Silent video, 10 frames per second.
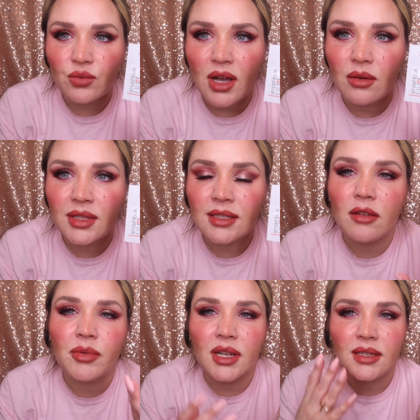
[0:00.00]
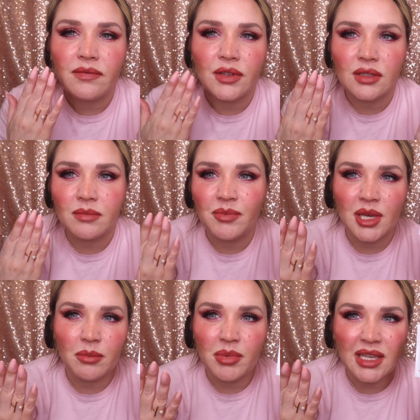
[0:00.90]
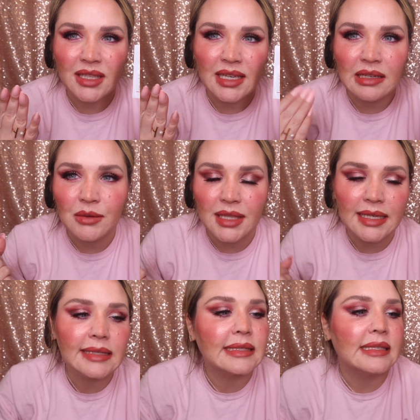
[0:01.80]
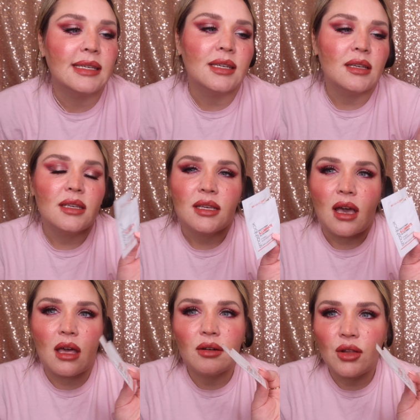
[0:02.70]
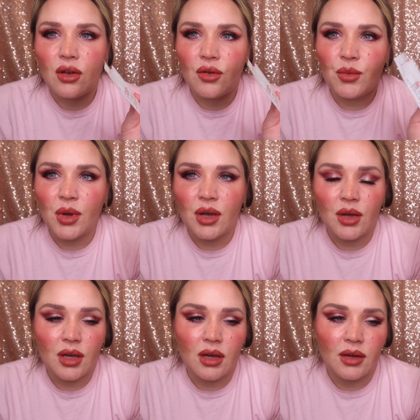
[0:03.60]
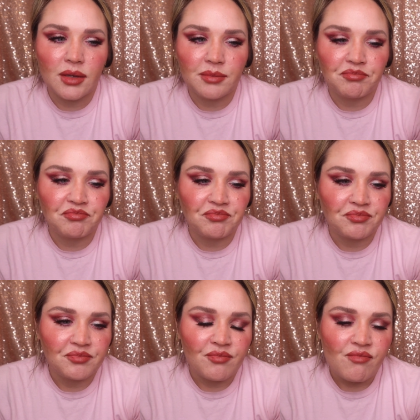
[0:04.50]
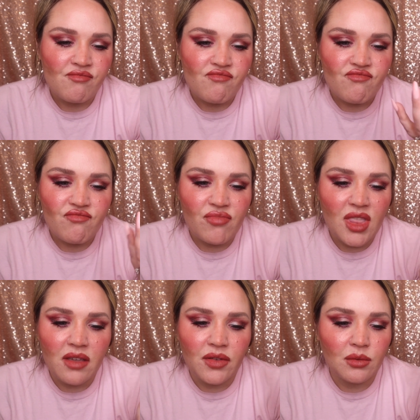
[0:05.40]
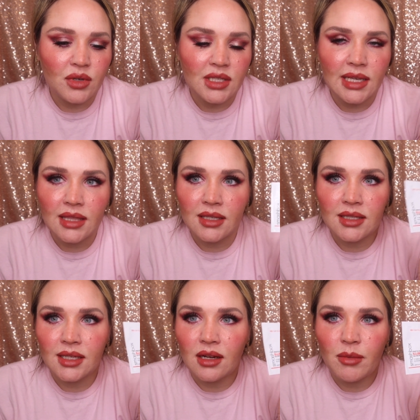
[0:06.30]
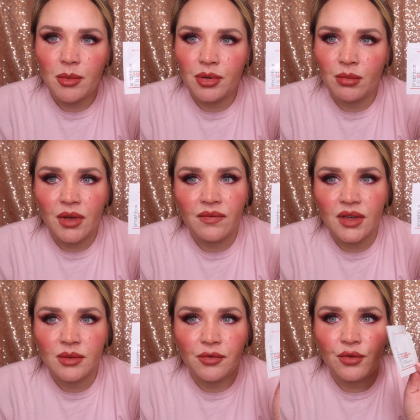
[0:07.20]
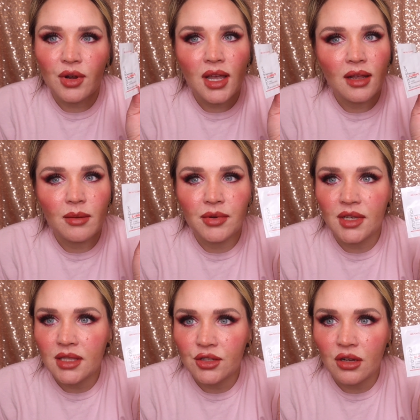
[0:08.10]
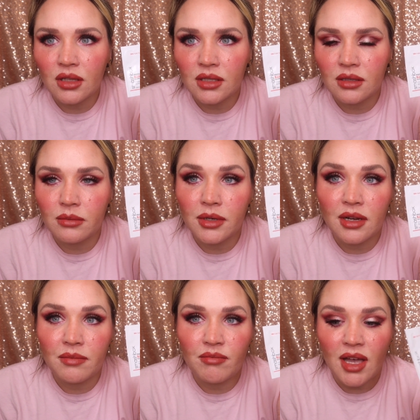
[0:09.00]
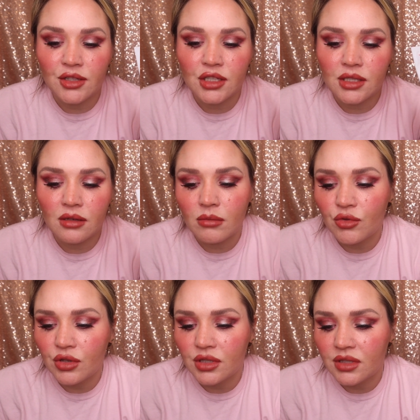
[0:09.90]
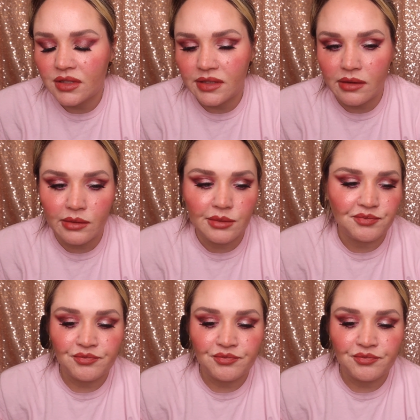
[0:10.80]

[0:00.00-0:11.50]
well with stuff, but I did feel some pilling with it. I don't know um, if it was like this serum I put on my face beforehand. I put like the Charlotte Tilbury Magic Serum on, so